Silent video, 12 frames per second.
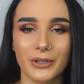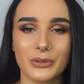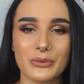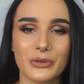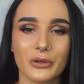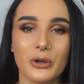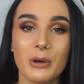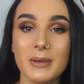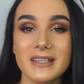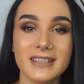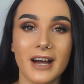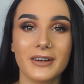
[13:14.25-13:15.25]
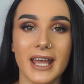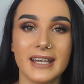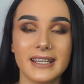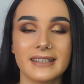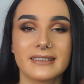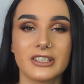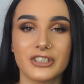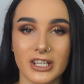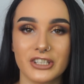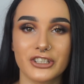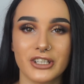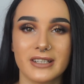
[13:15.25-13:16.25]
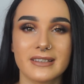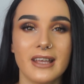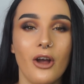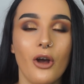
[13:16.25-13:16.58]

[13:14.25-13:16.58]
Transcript: and also comment down any suggestions